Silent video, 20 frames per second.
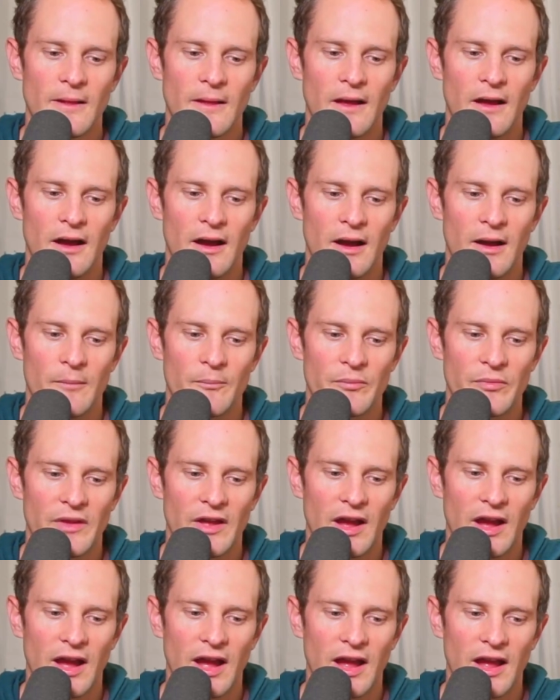
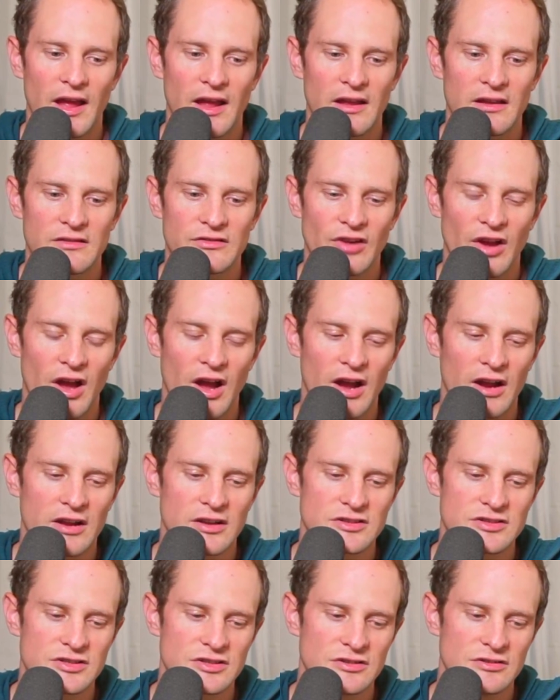I
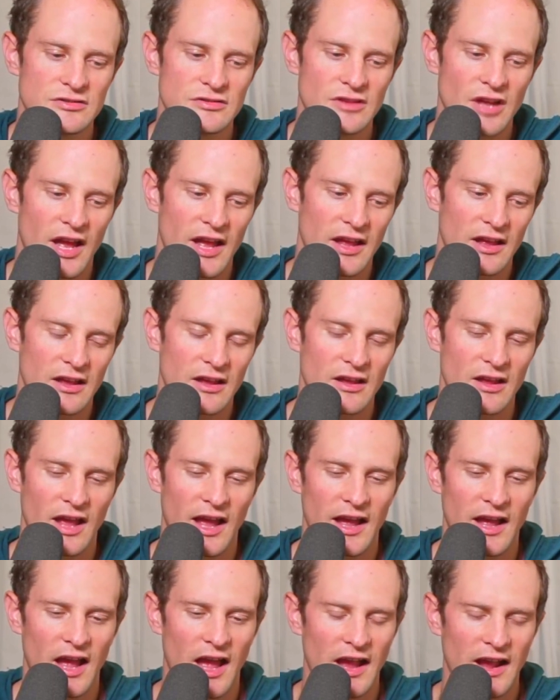talked to like,
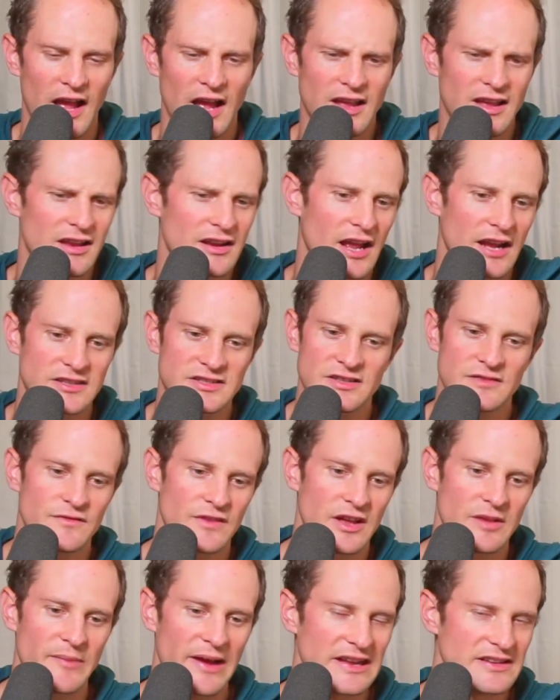I got connected
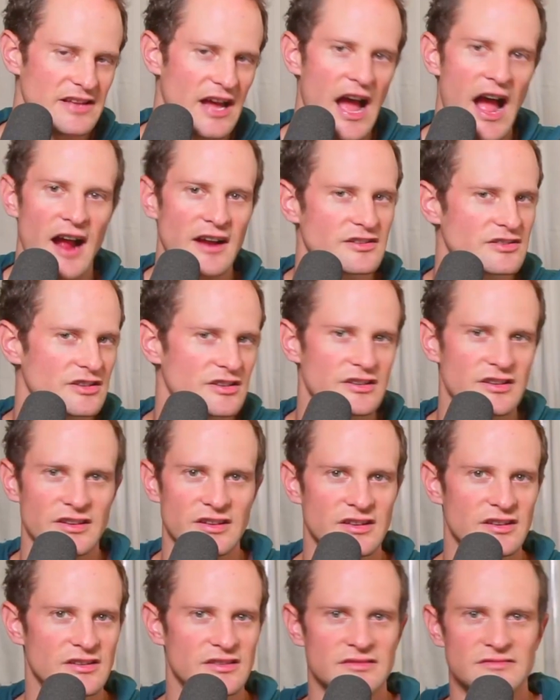via my doctor
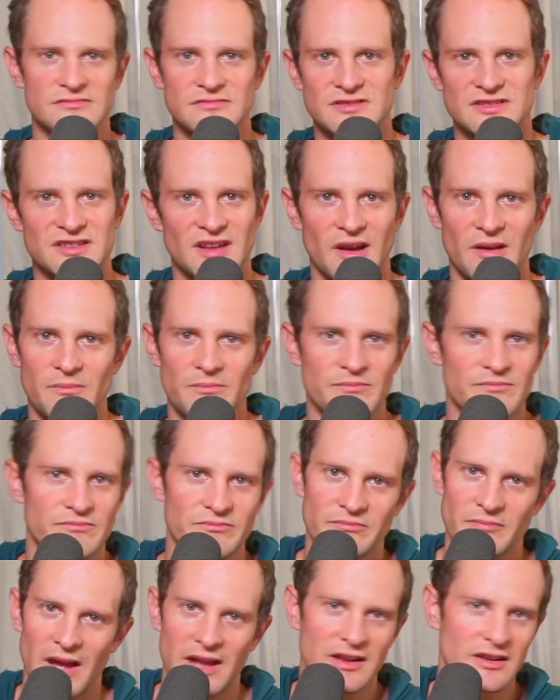to
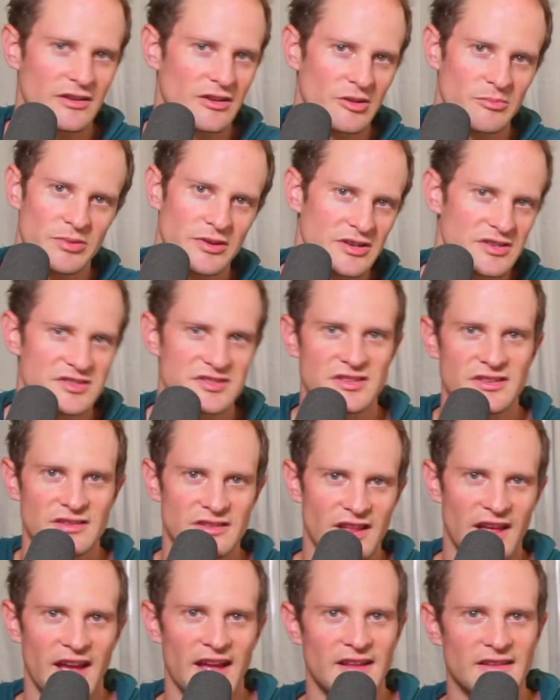some medical
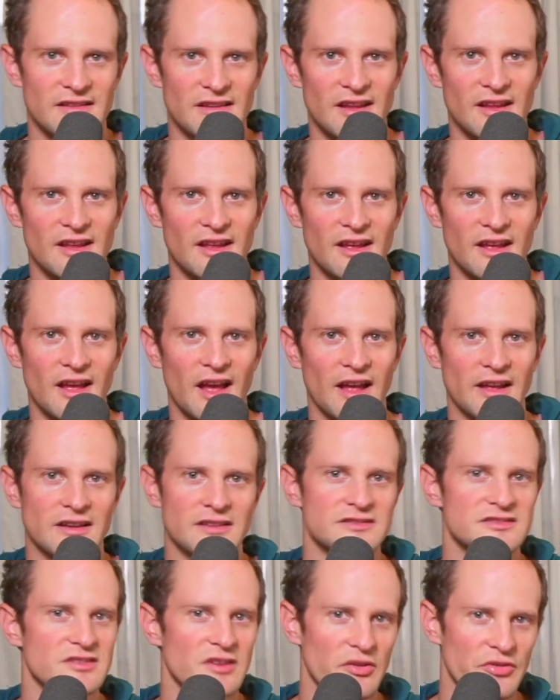person that I
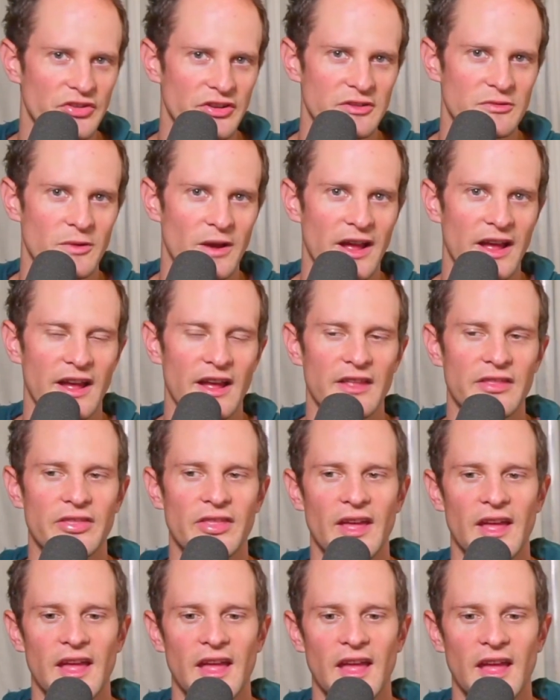consulted with,
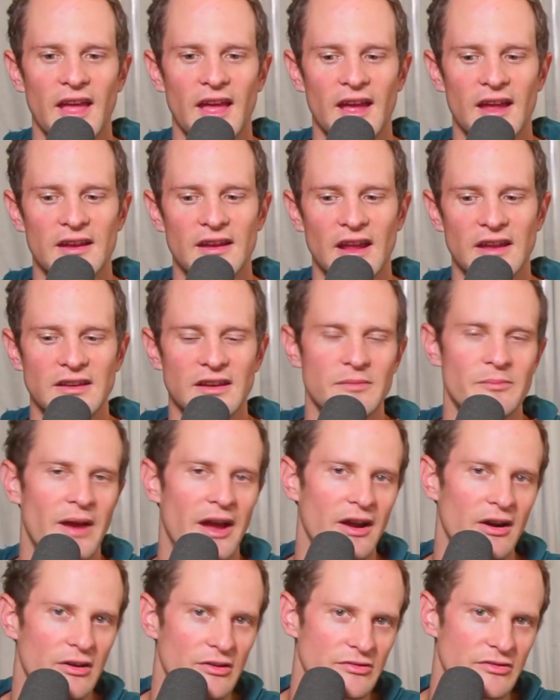and I did
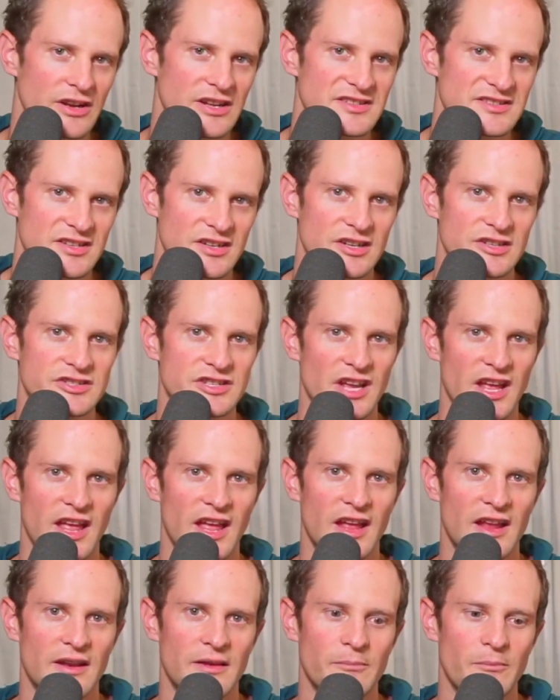my own research,
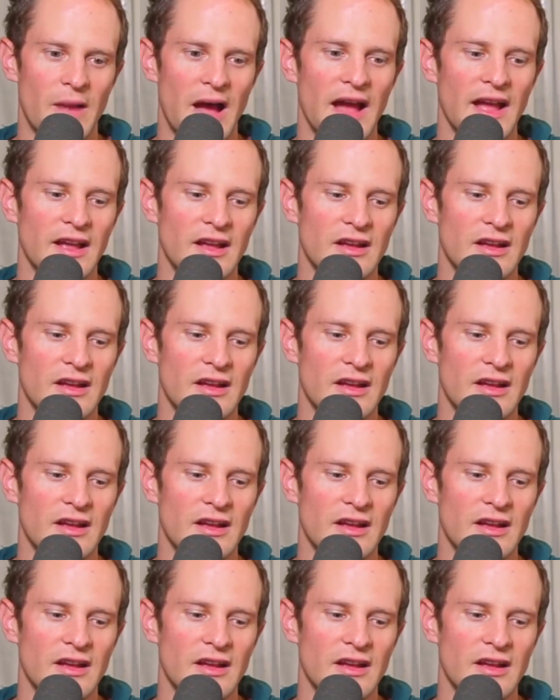and my